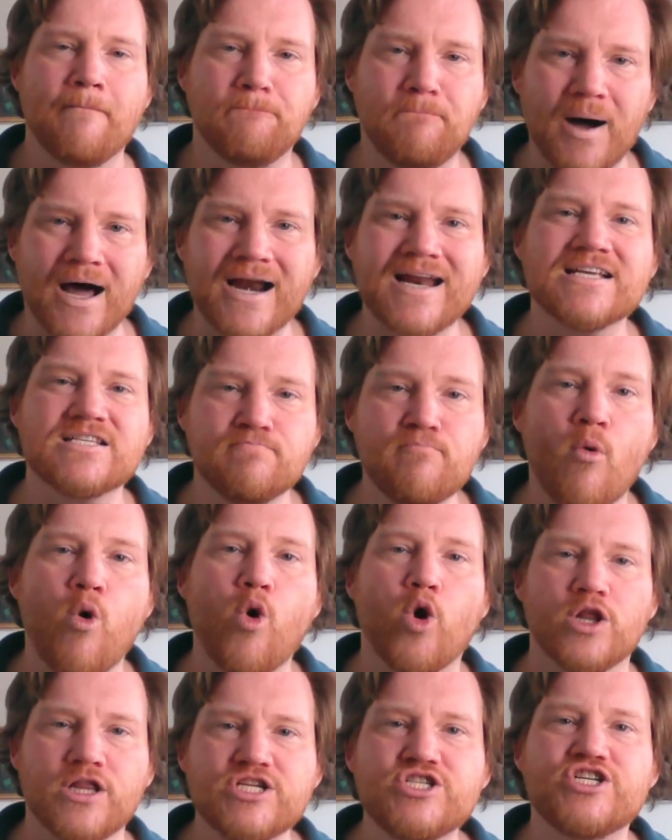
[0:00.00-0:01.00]
but it's
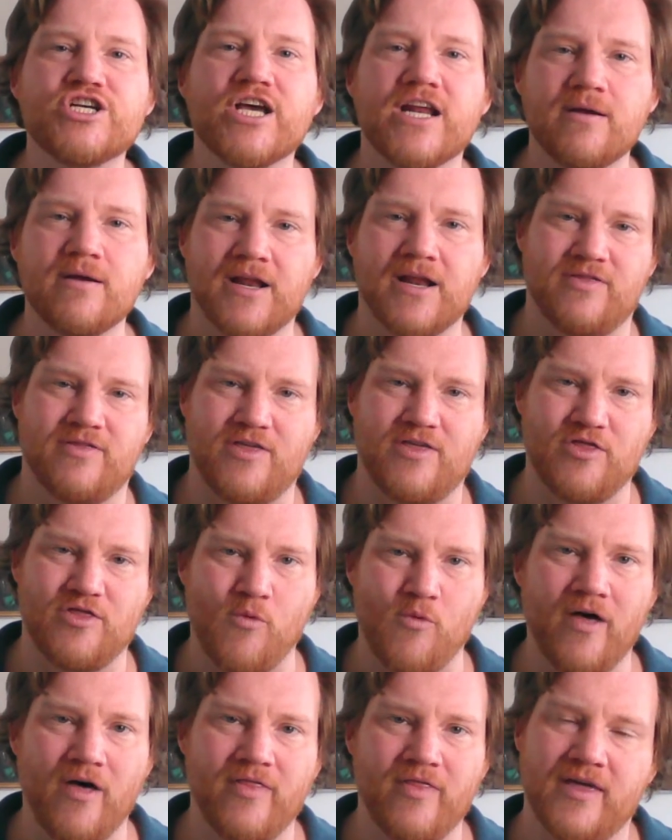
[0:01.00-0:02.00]
more legitimate than
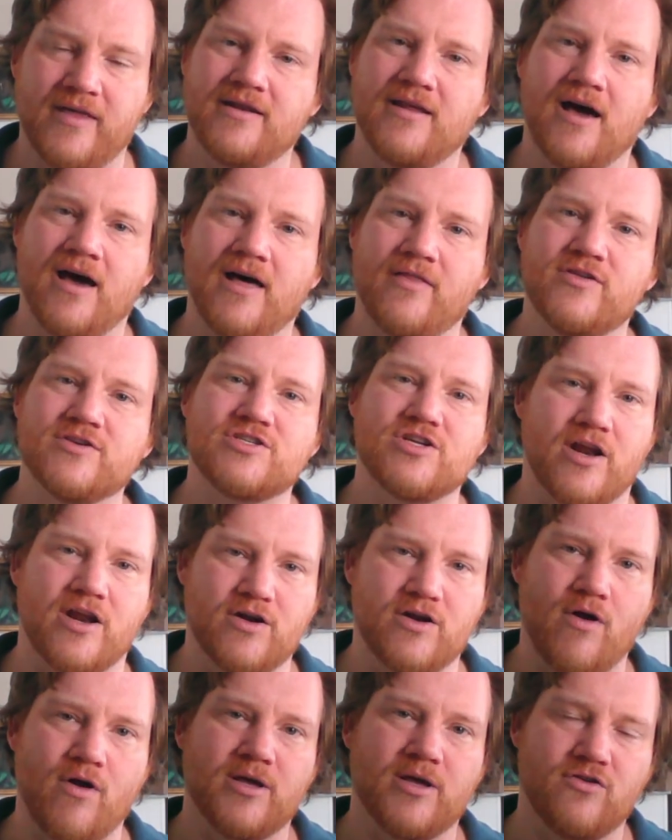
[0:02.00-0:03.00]
the one that the
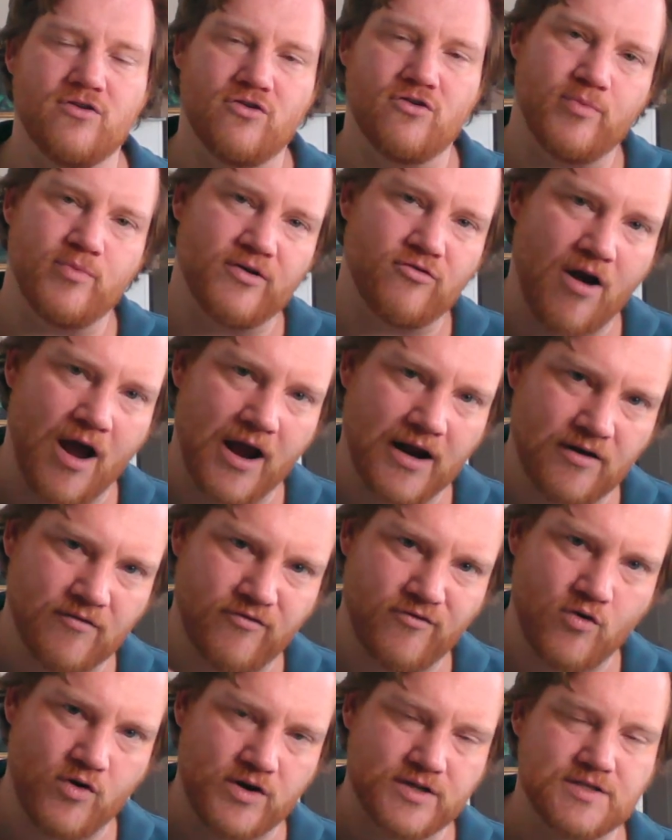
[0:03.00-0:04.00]
Saudi Arabia had been trying to
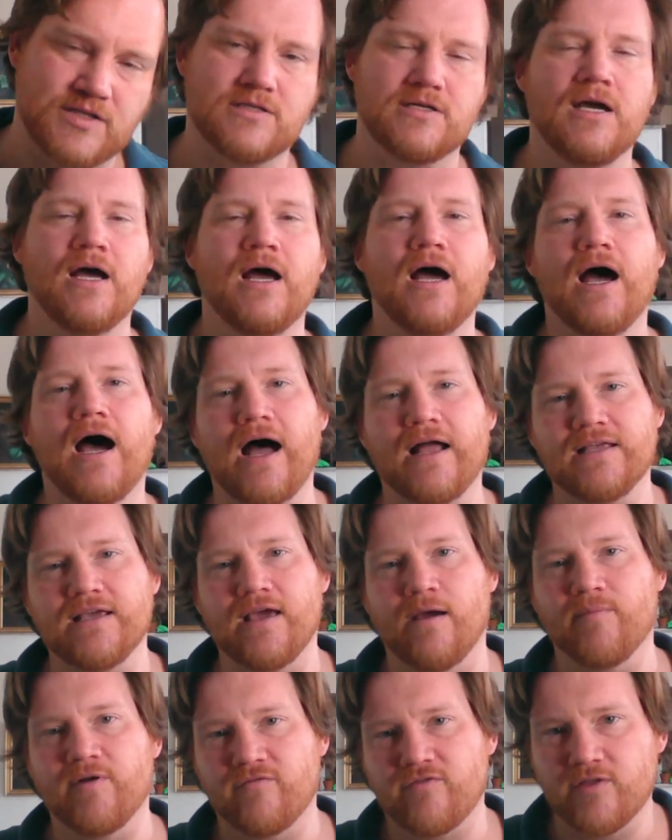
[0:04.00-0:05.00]
foist on
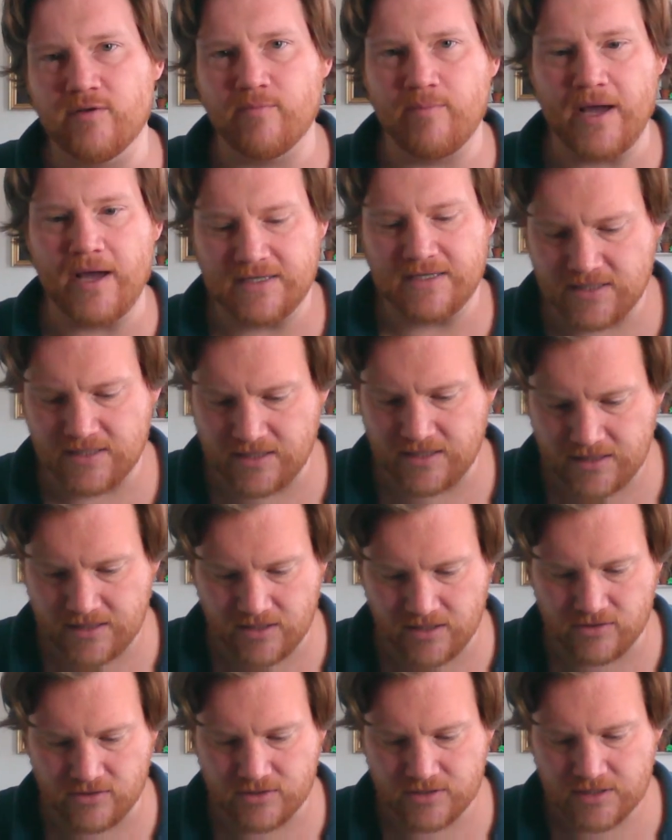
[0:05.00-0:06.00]
Yemen for the past 8
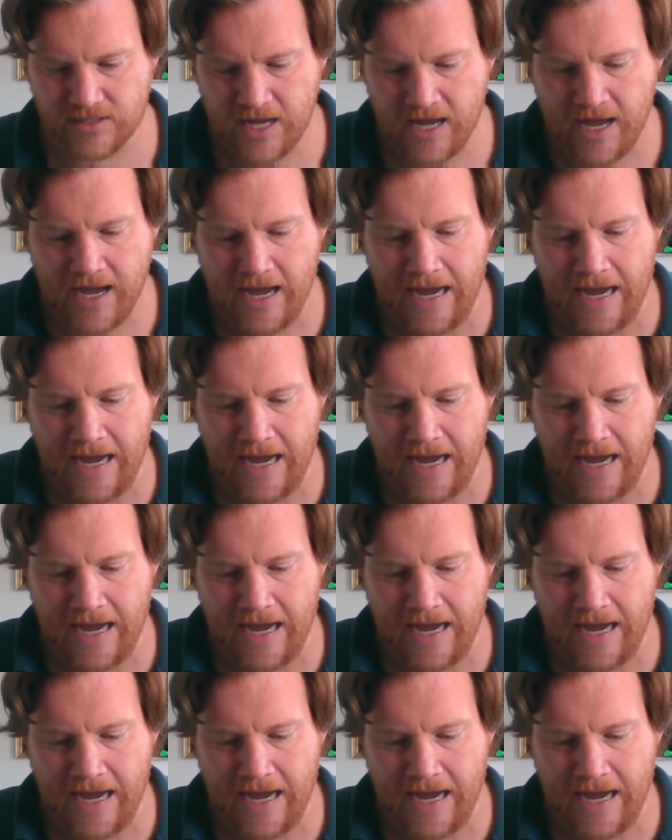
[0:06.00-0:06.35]
years.